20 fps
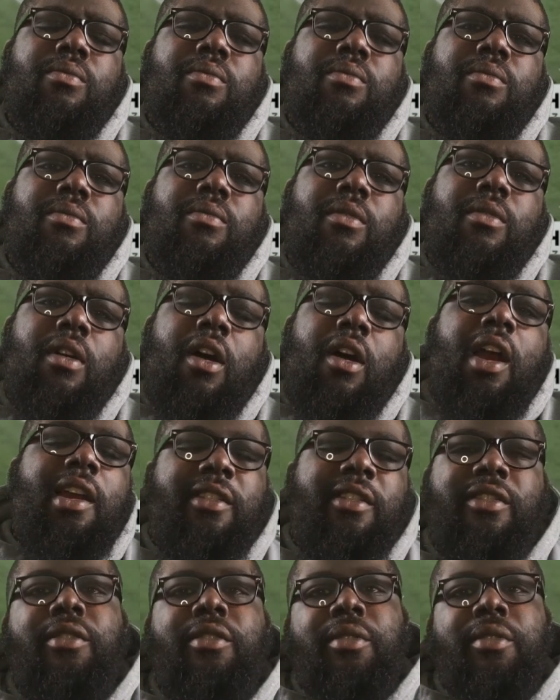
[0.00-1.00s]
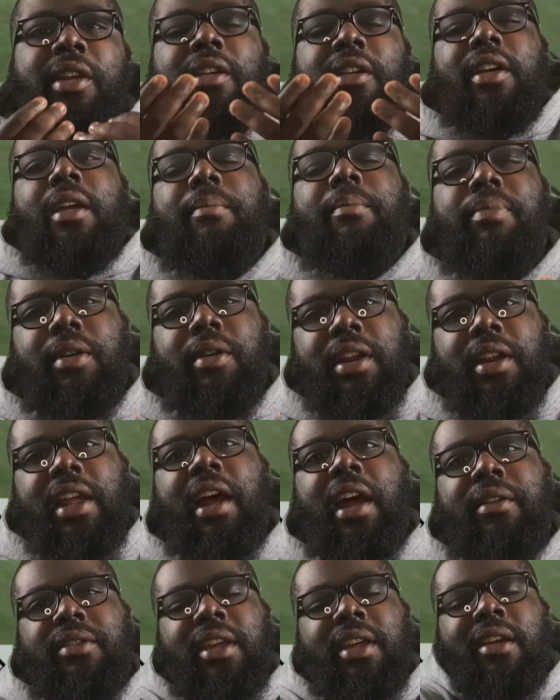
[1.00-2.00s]
are exuding and putting
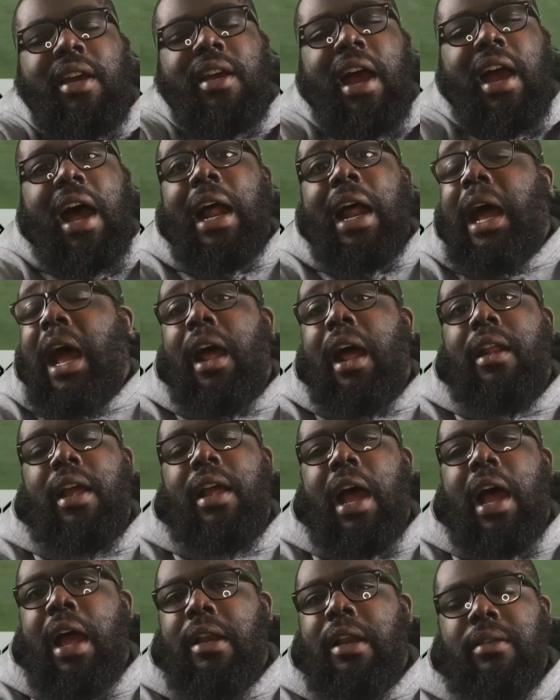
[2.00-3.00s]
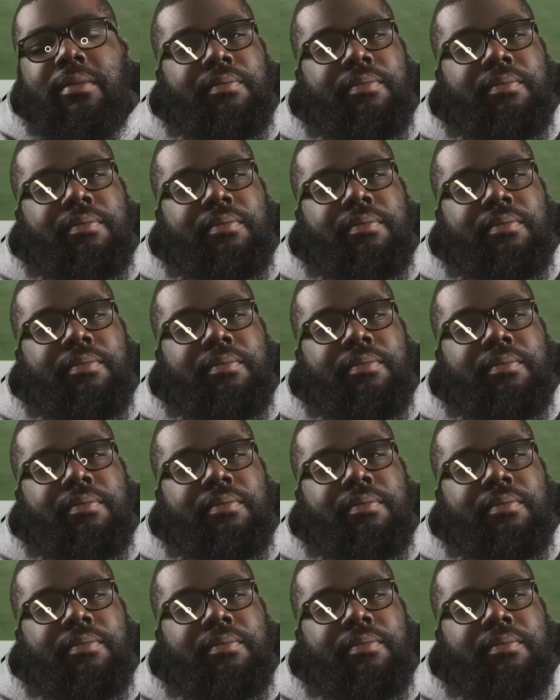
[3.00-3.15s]
out there, I, I, I,